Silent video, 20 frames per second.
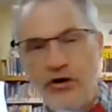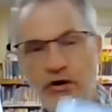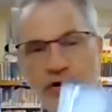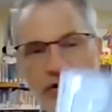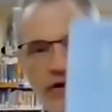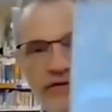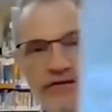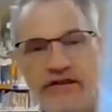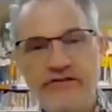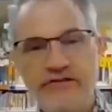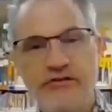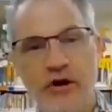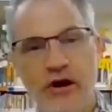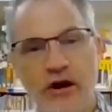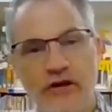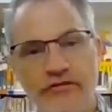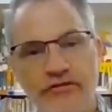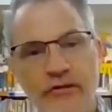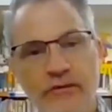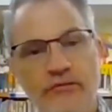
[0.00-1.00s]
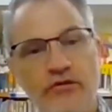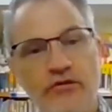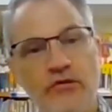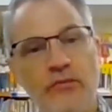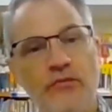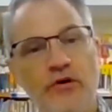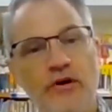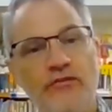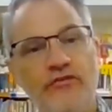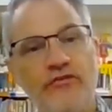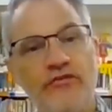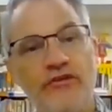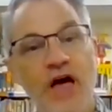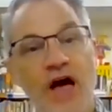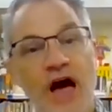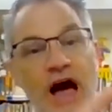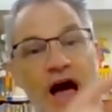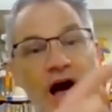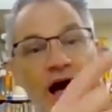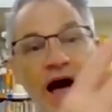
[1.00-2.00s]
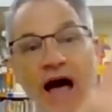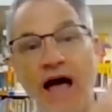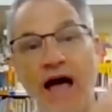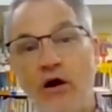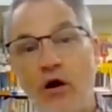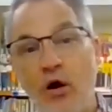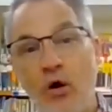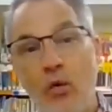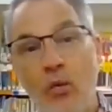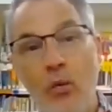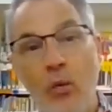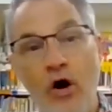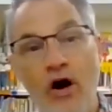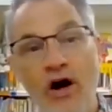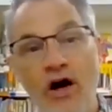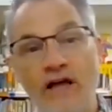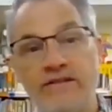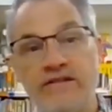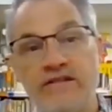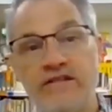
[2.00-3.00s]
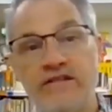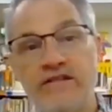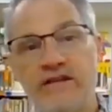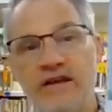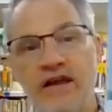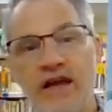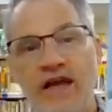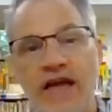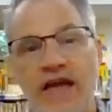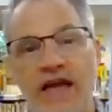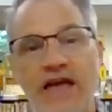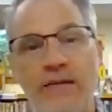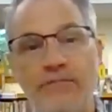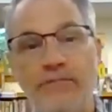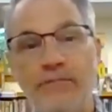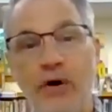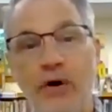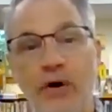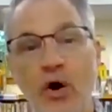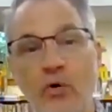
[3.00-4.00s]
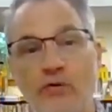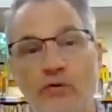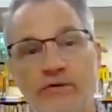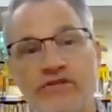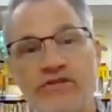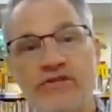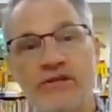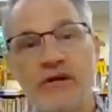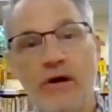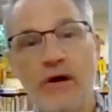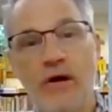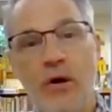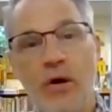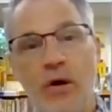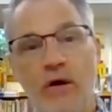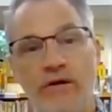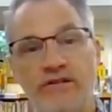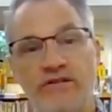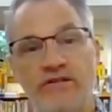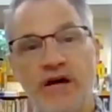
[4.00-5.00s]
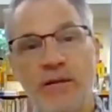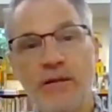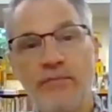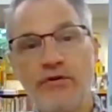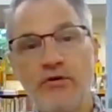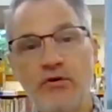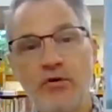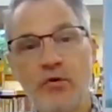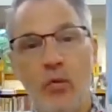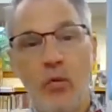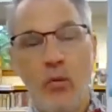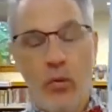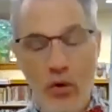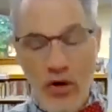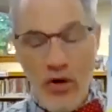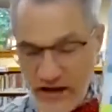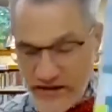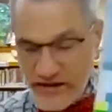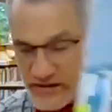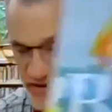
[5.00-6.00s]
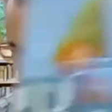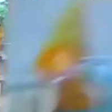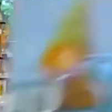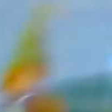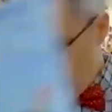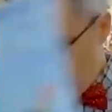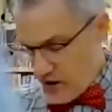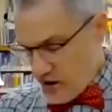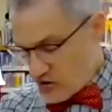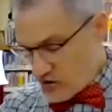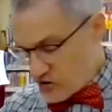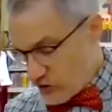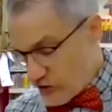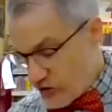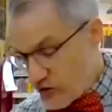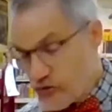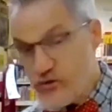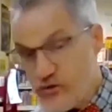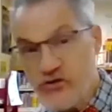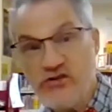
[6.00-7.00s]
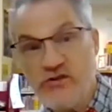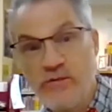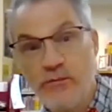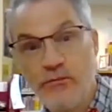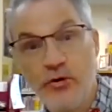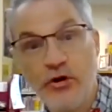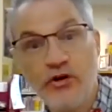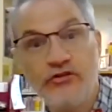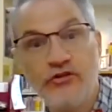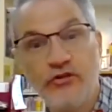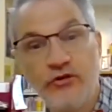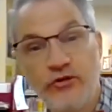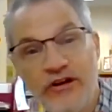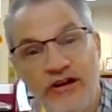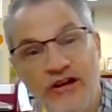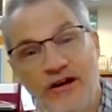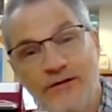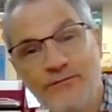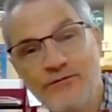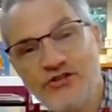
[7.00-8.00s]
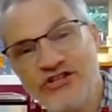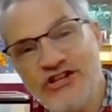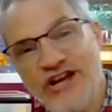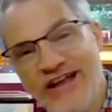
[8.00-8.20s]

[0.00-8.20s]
book, these are all some new books. I want a boat. W, want. So those are some books you can come